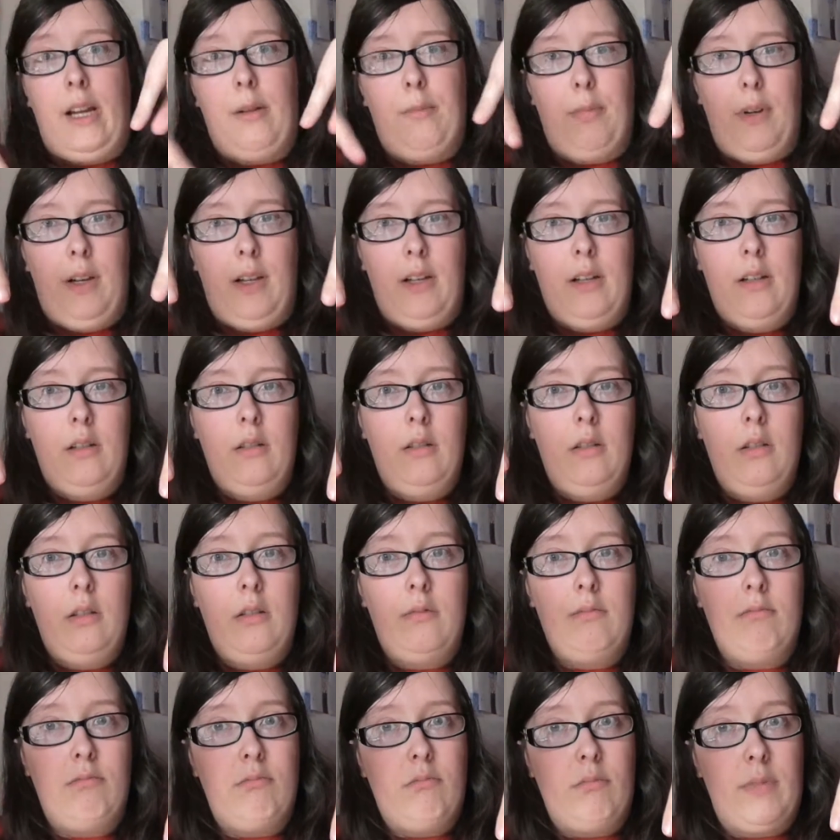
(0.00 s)
down below.
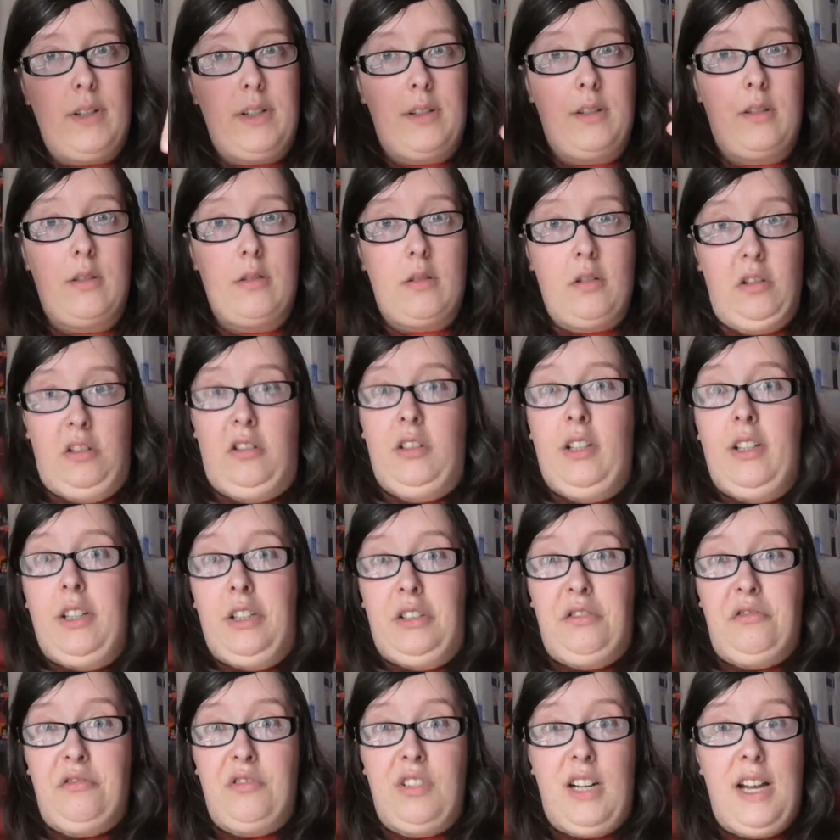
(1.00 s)
It's
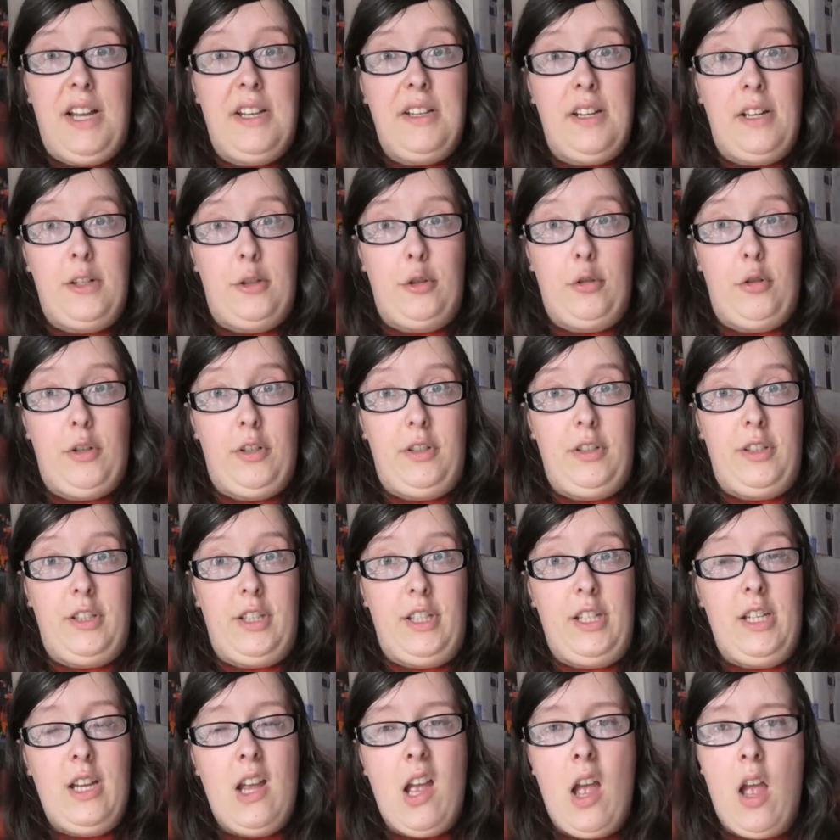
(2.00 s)
currently red, as you can
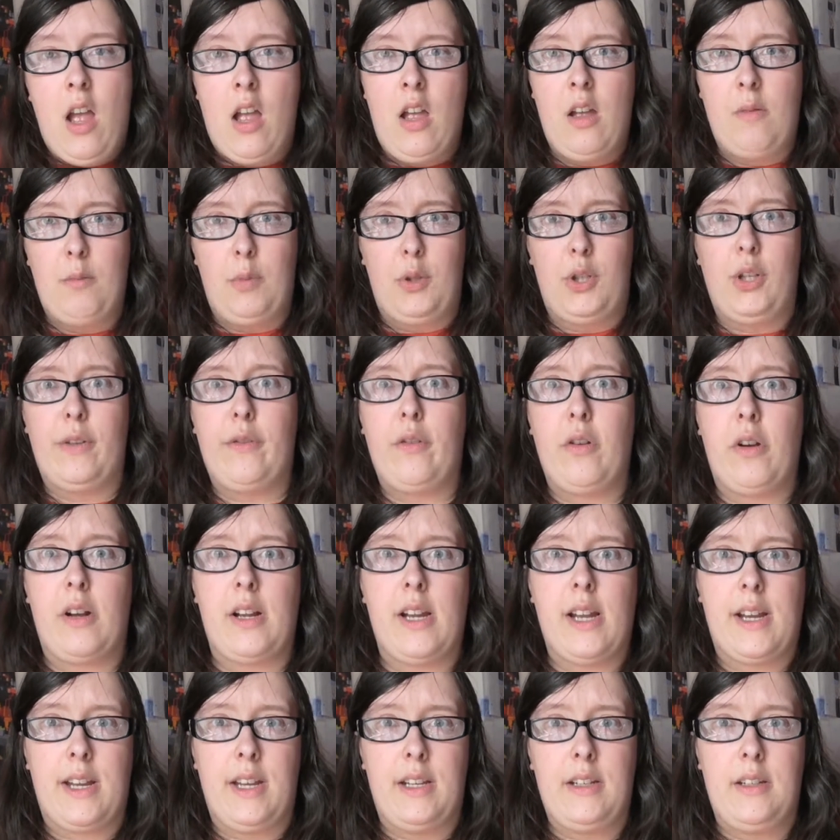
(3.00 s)
see. But if you
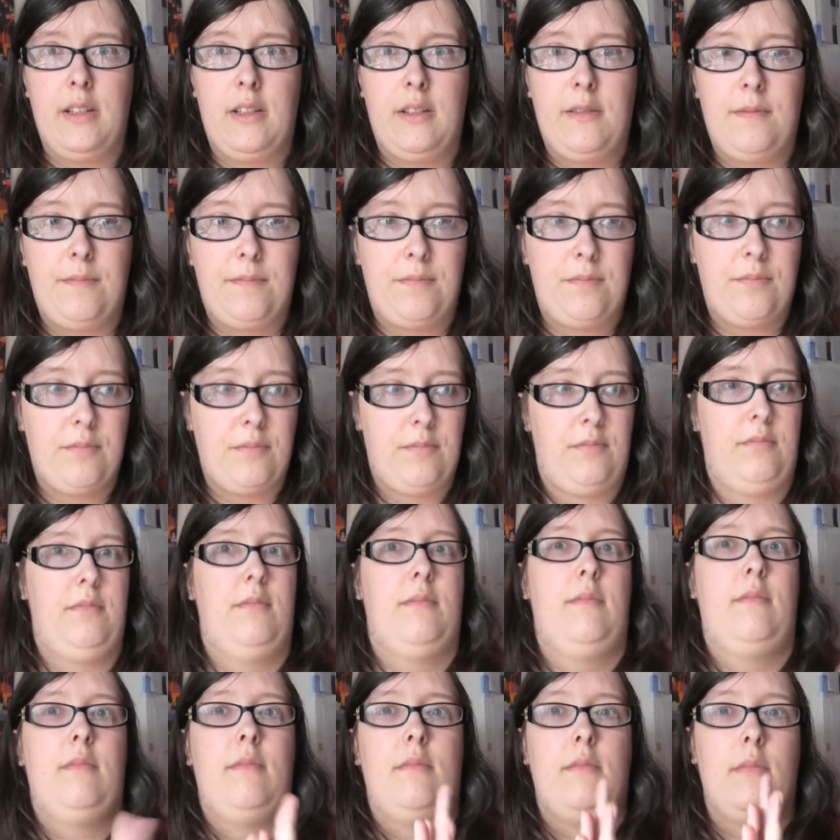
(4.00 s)
click it,
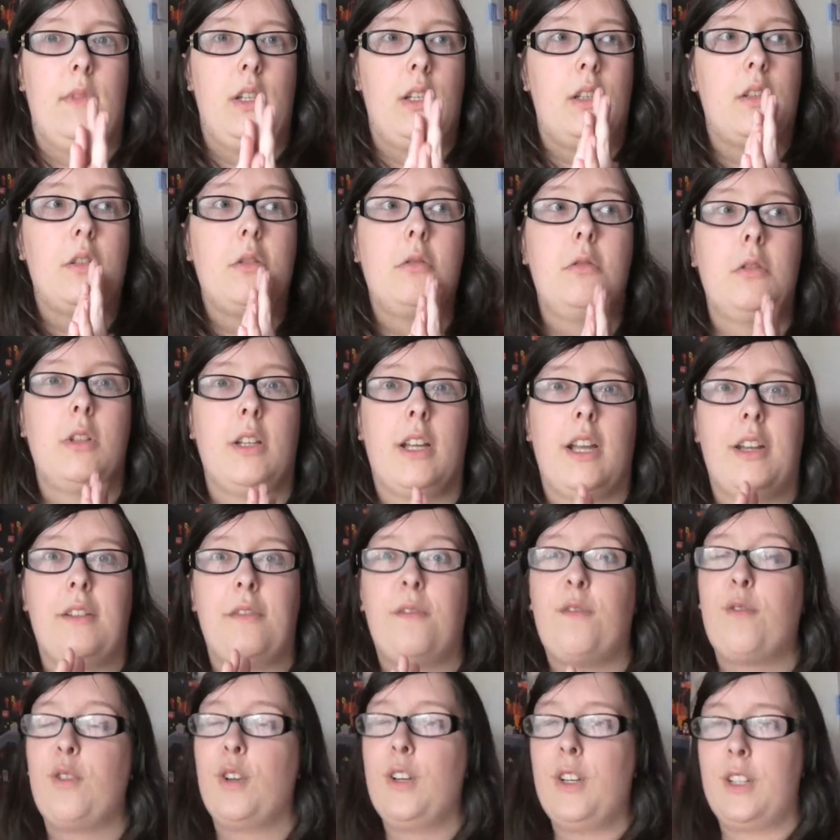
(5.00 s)
you'll
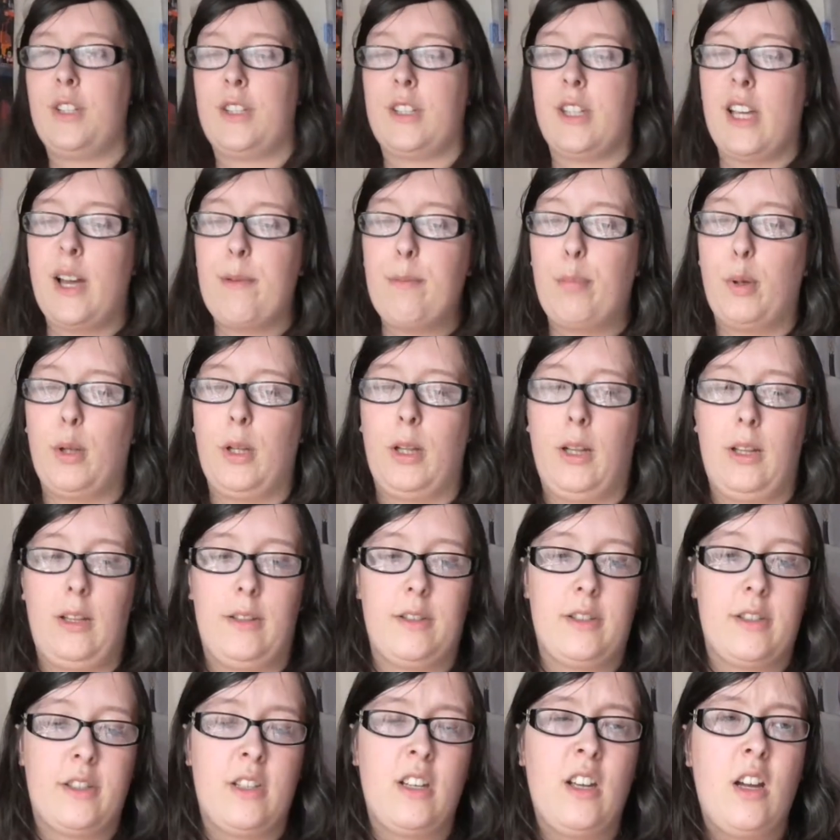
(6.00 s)
get free
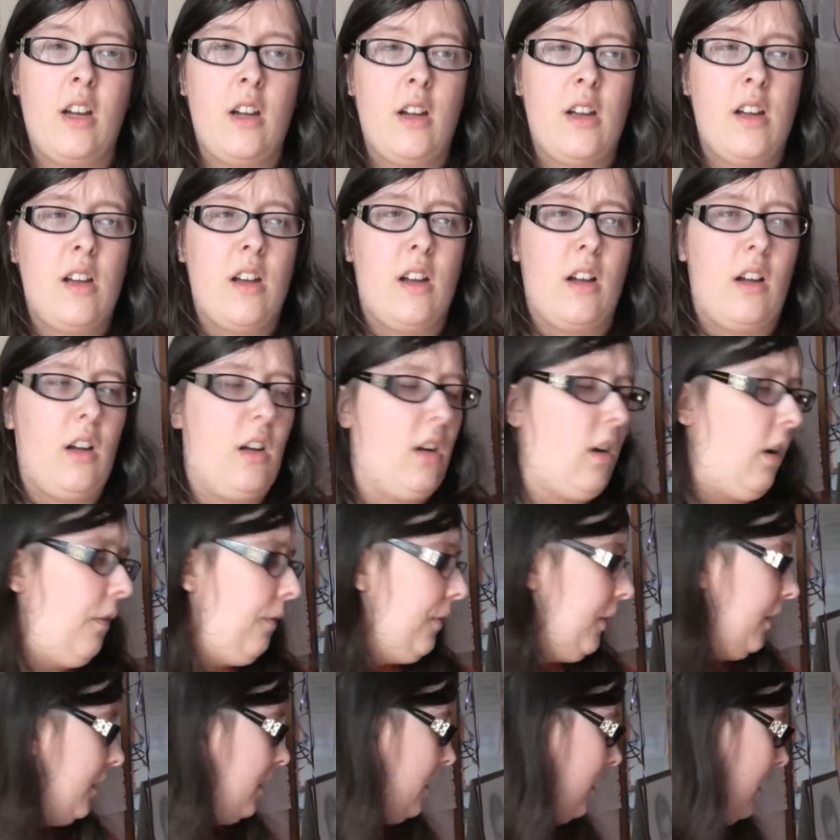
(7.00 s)
samples
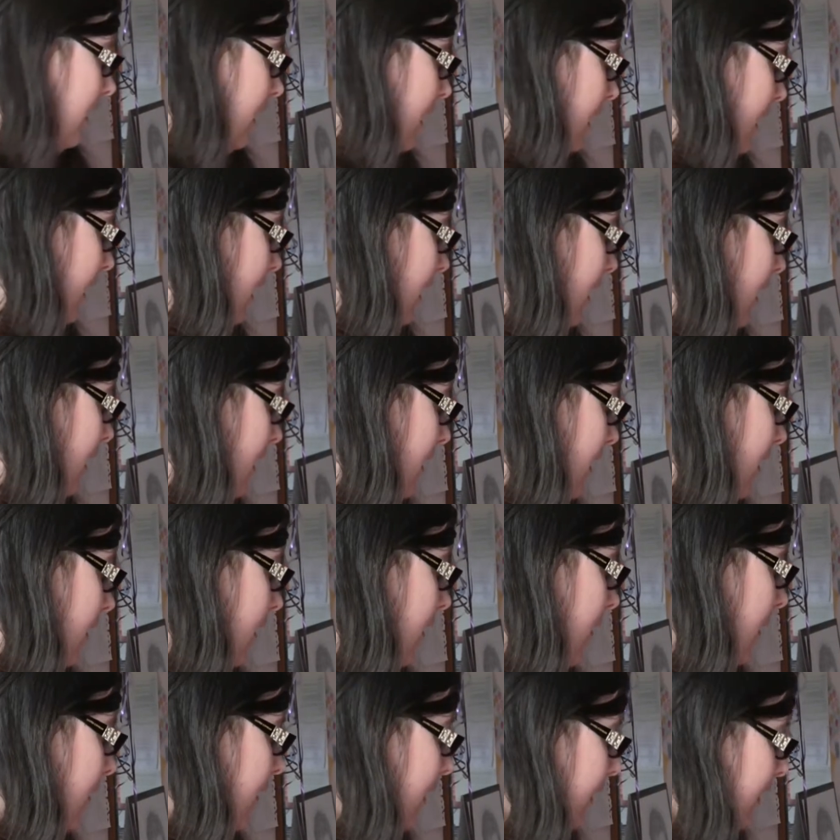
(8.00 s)
of the tea
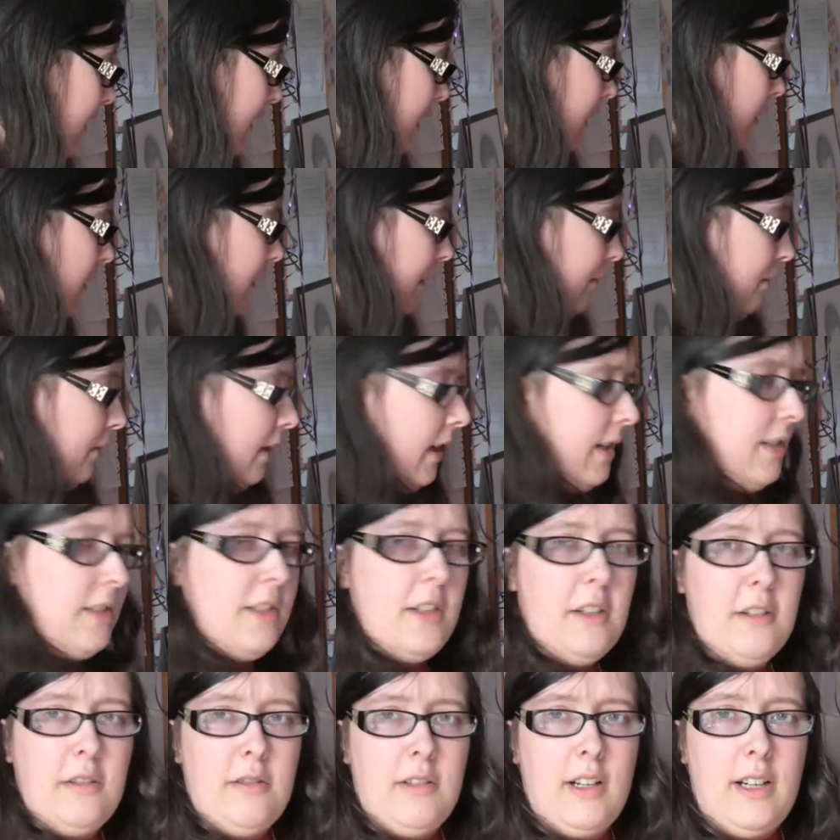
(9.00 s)
that I am
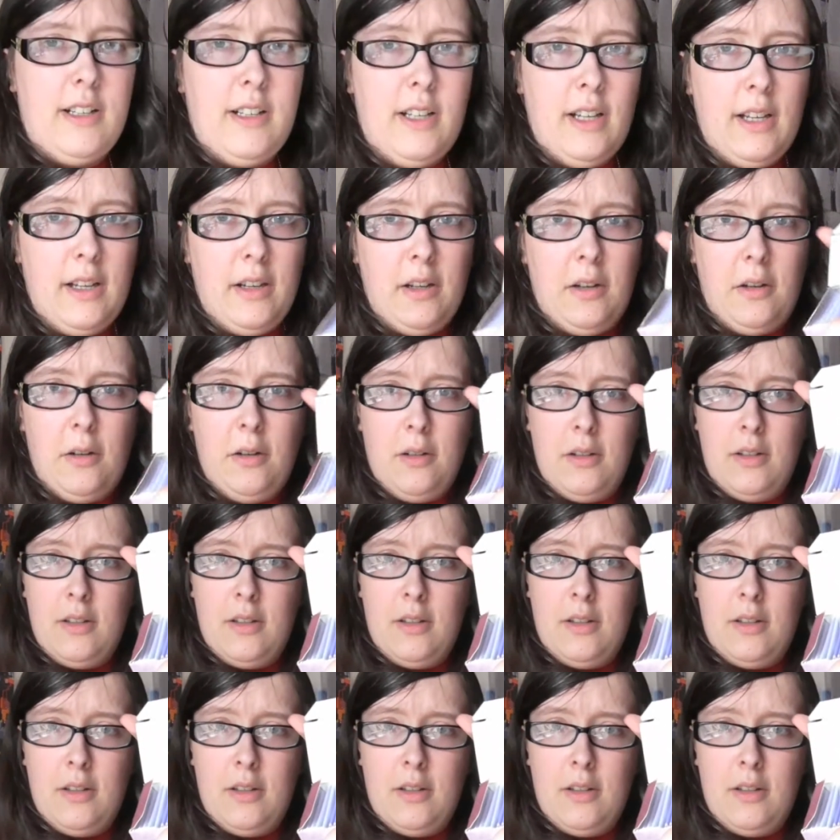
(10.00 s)
tasting right now.